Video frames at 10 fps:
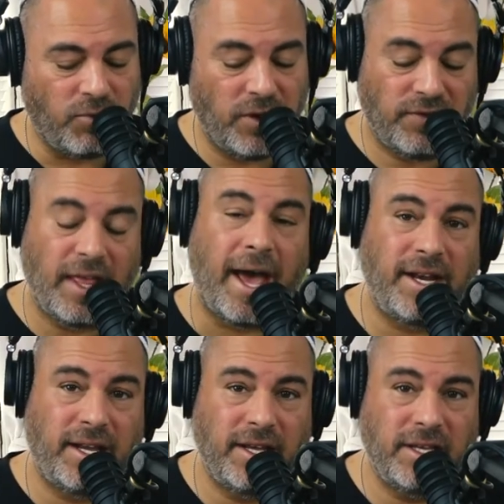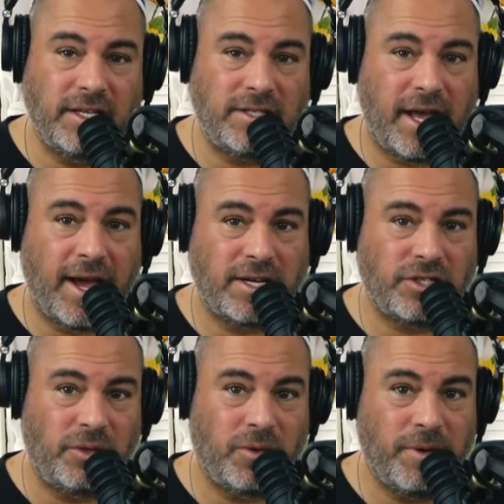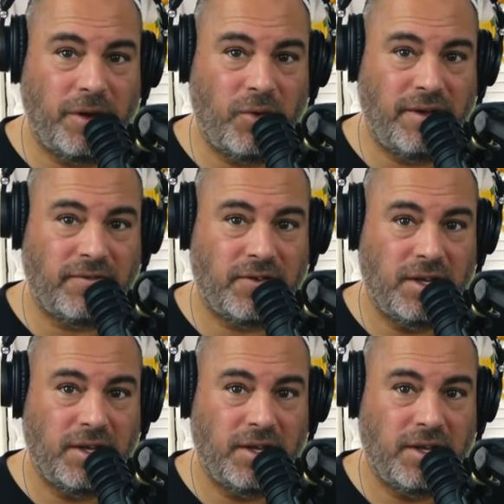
That is actually where my wife